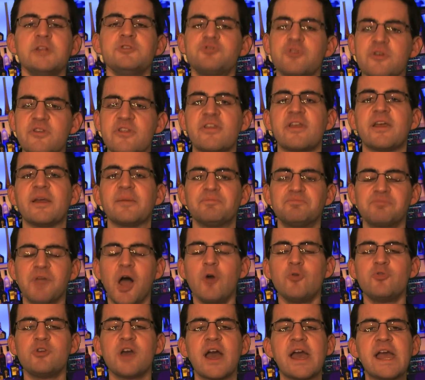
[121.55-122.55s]
Interesting.
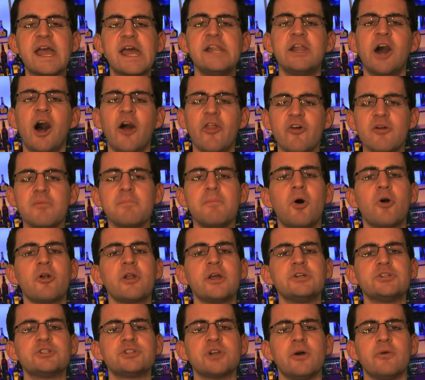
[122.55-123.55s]
Okay. In other
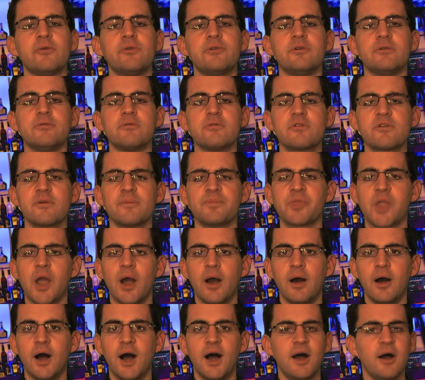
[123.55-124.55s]
morning show news.
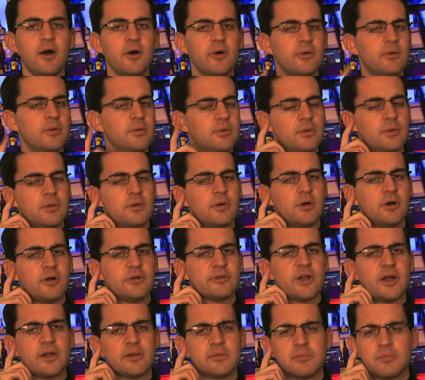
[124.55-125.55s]
oh.
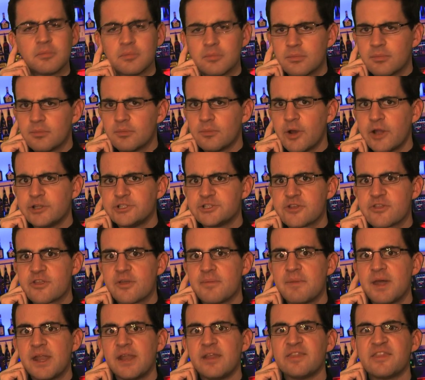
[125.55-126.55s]
Hold on. Wait just
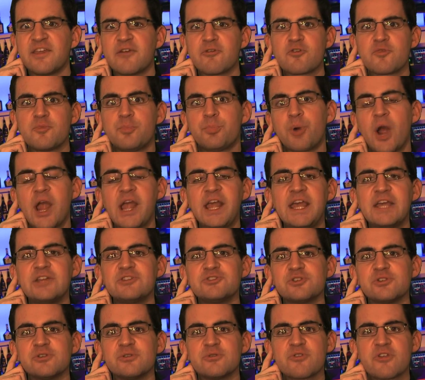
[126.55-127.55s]
a minute. There is
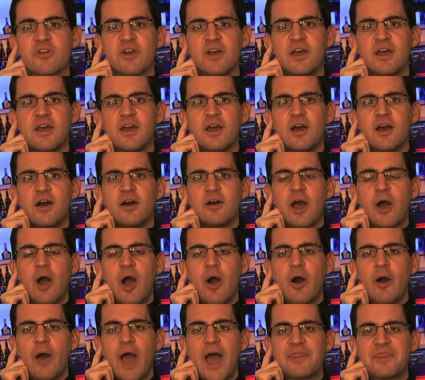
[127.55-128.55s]
breaking news
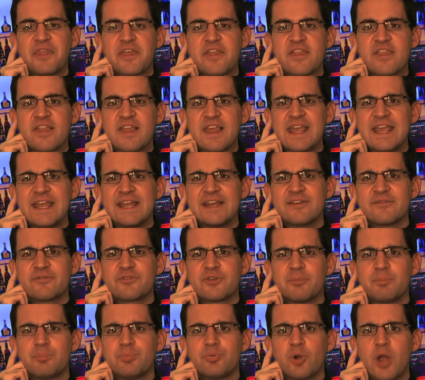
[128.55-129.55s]
at the scene of
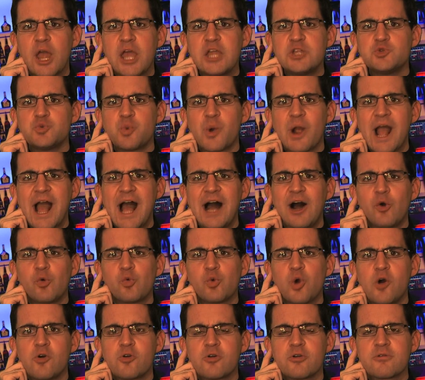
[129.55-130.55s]
the bridge where Al
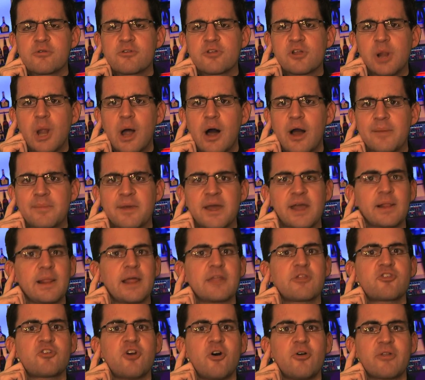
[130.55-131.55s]
Roker is climbing.
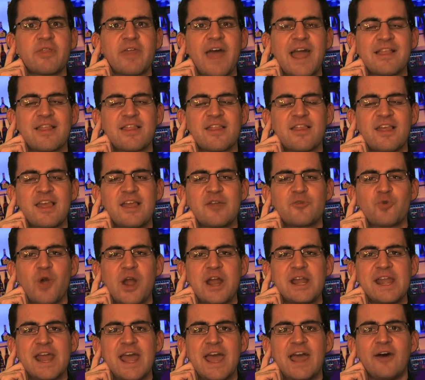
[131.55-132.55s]
Let's go to that scene
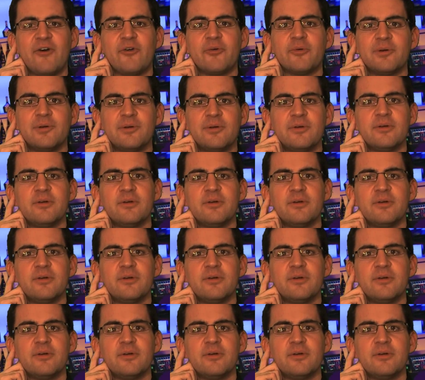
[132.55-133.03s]
right now.